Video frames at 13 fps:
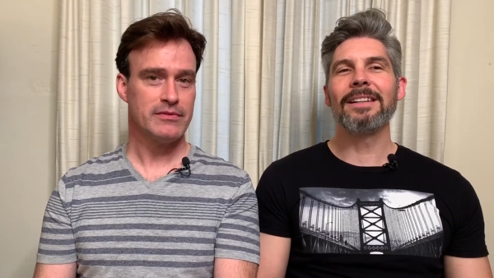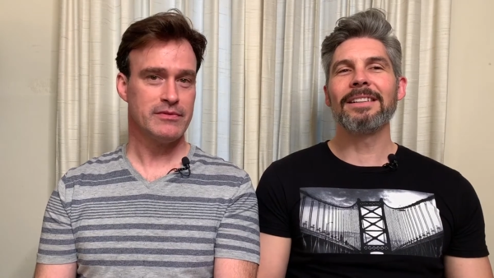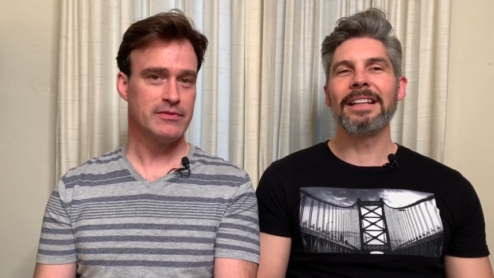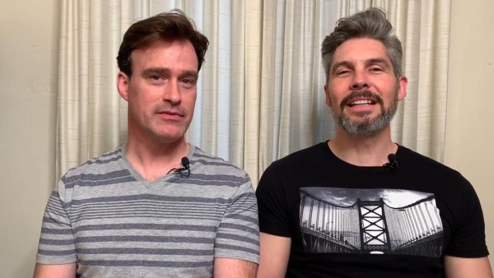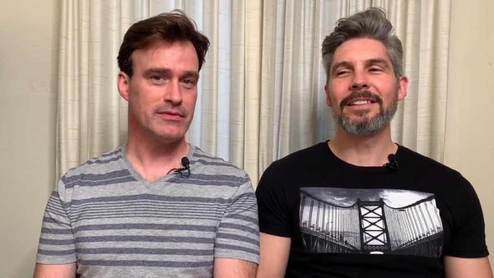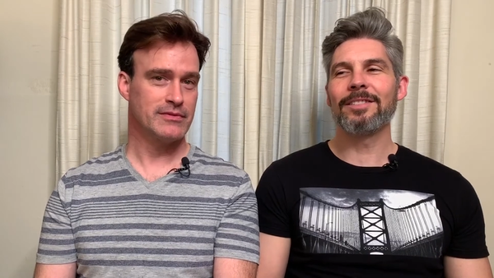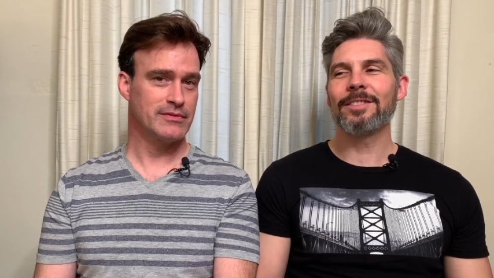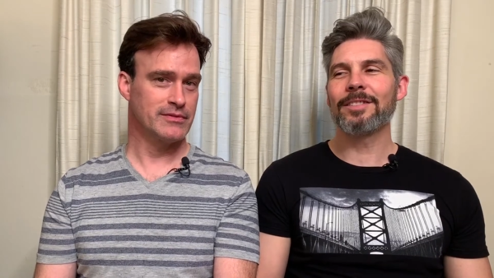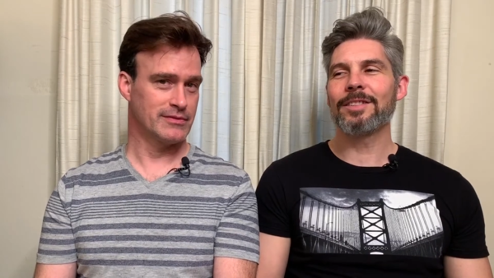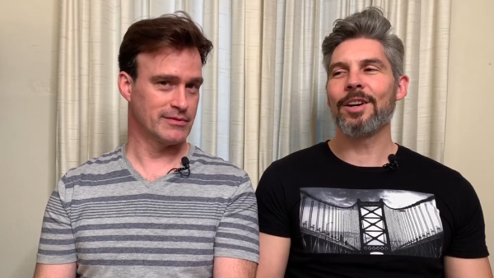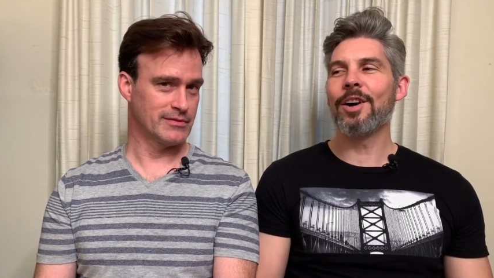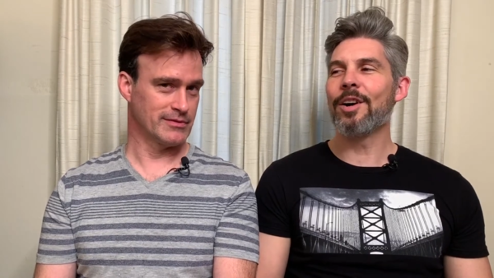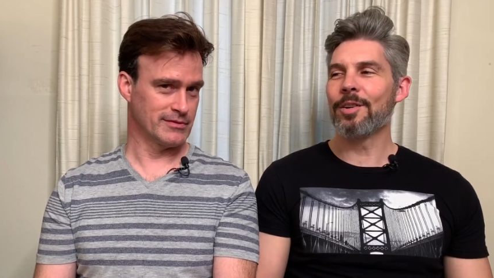Speaker 1: of like
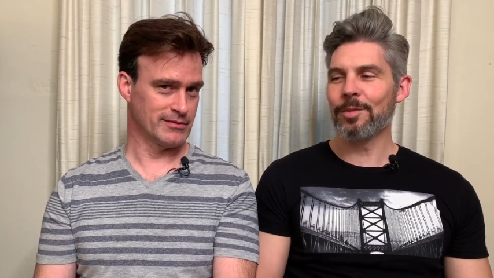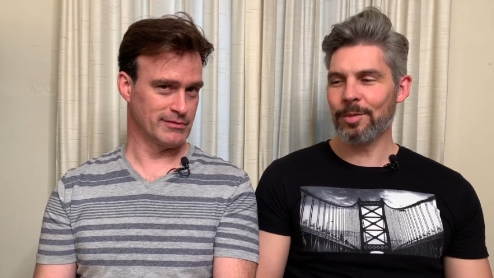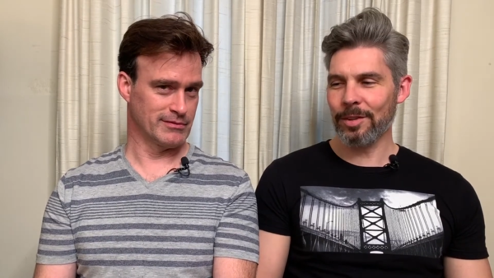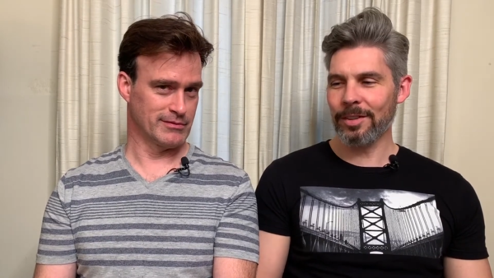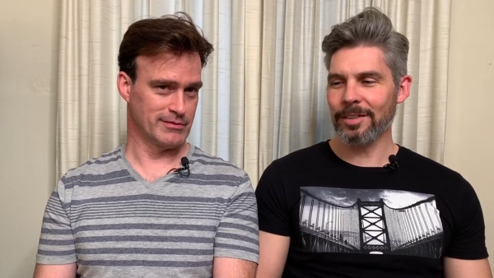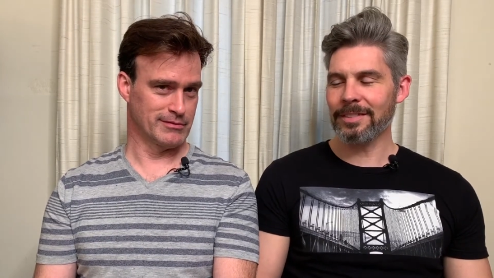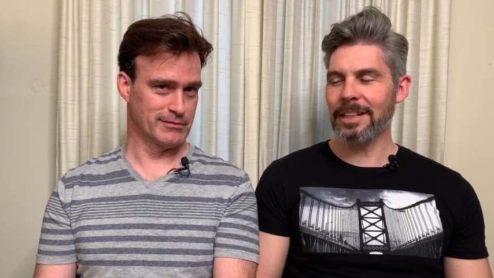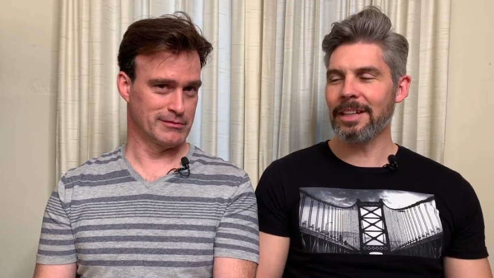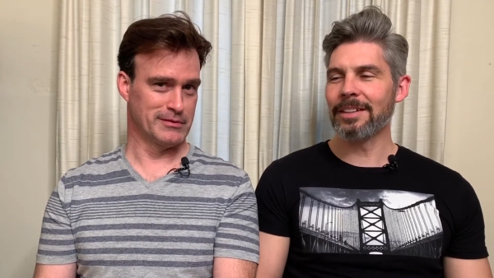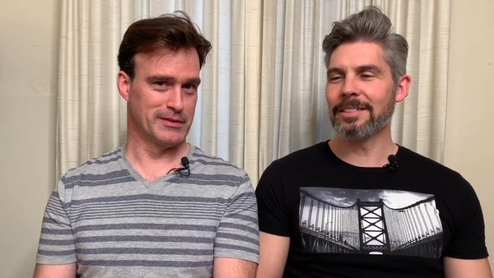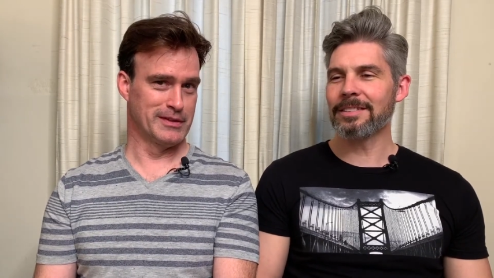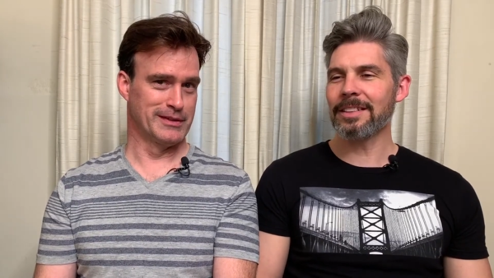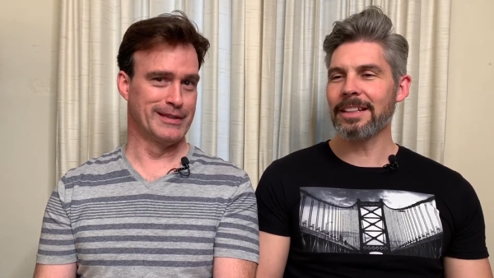Star Wars,
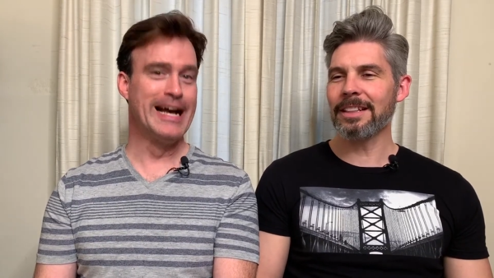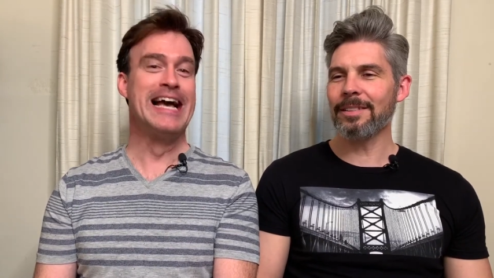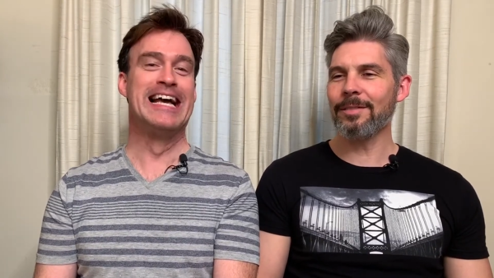how it's like